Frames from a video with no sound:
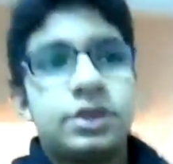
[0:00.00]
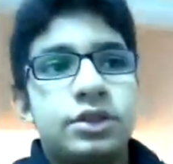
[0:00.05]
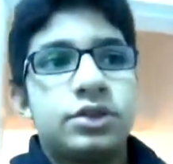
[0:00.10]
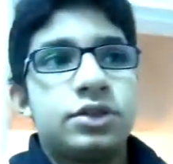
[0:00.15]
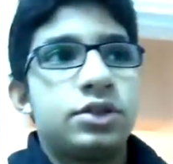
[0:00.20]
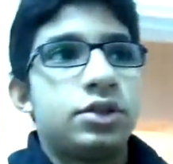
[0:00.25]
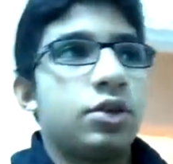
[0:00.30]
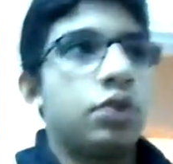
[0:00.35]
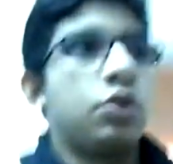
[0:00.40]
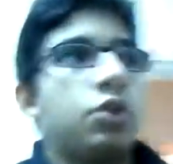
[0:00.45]

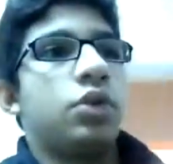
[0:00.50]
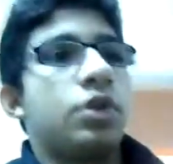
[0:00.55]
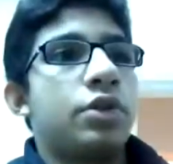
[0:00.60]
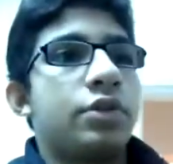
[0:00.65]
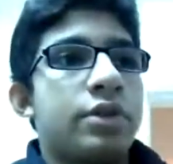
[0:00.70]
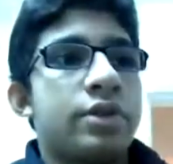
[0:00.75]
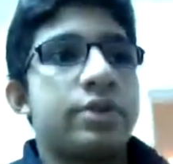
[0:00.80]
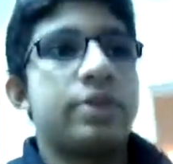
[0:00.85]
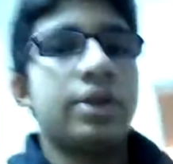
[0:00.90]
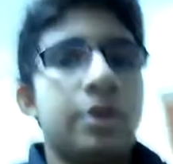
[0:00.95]
So
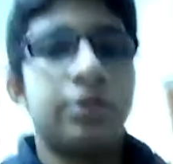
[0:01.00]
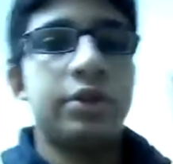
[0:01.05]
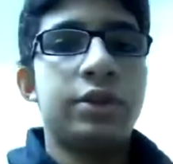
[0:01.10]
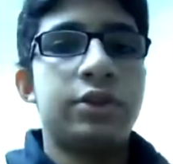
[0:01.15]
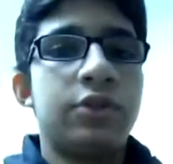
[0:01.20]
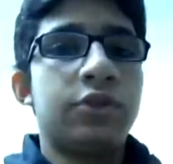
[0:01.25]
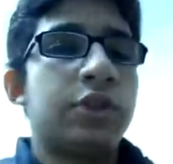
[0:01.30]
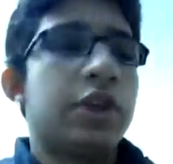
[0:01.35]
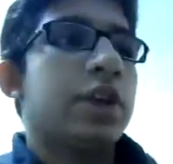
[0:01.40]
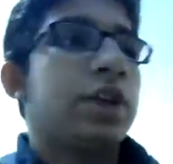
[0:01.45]
right now I
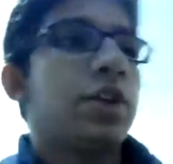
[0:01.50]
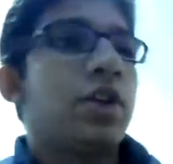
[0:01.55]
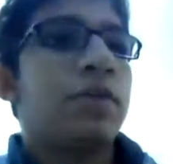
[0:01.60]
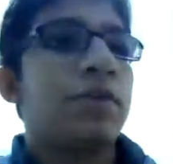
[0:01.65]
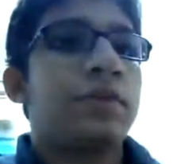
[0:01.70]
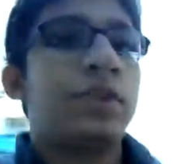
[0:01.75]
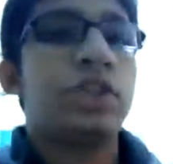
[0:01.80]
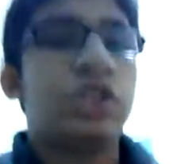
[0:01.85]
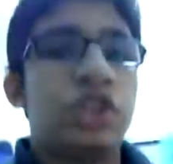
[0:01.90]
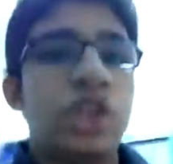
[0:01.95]
need to take
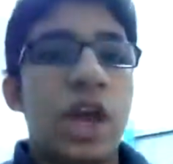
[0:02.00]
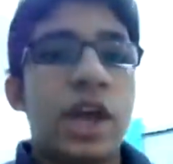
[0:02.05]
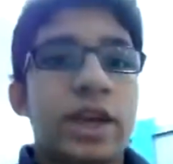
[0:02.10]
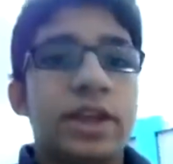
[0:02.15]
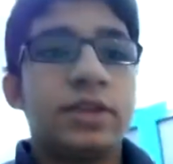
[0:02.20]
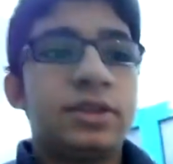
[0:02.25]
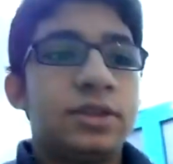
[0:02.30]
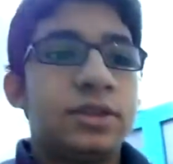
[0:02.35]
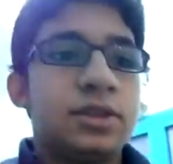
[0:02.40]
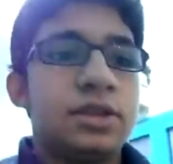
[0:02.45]
off this
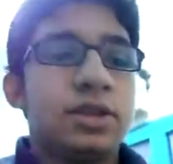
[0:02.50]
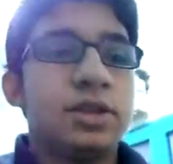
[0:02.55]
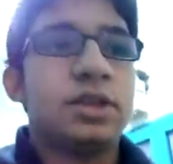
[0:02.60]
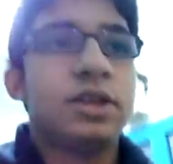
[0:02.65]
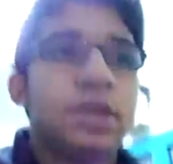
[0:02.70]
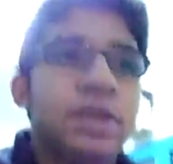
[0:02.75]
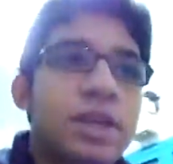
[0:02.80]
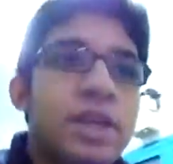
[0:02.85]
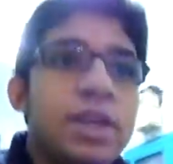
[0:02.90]
jacket